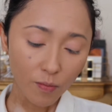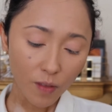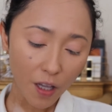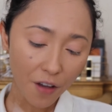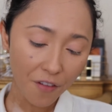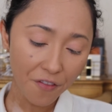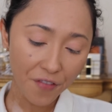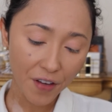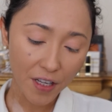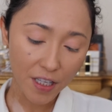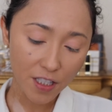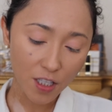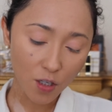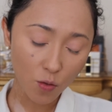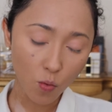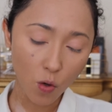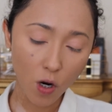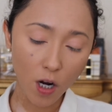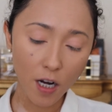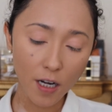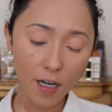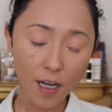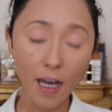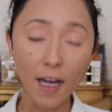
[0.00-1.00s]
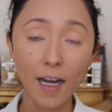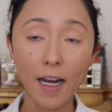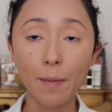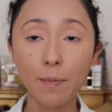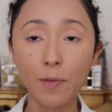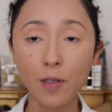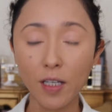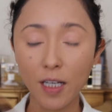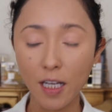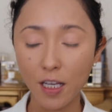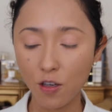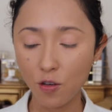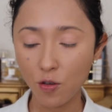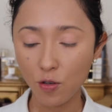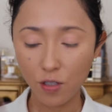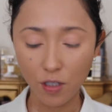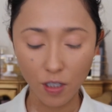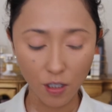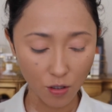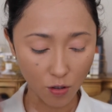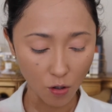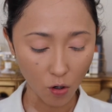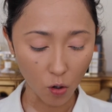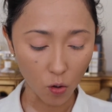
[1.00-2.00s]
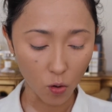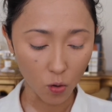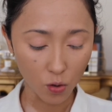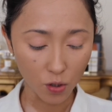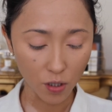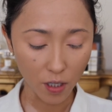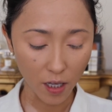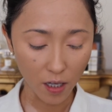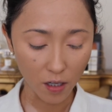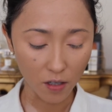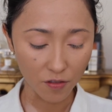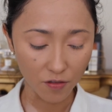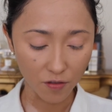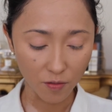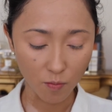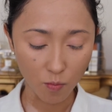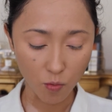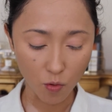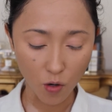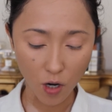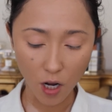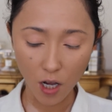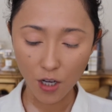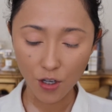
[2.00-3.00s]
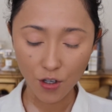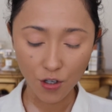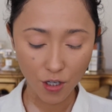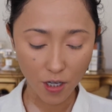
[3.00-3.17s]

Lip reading: Fenty one, and I'm gonna use this Old Elf brush.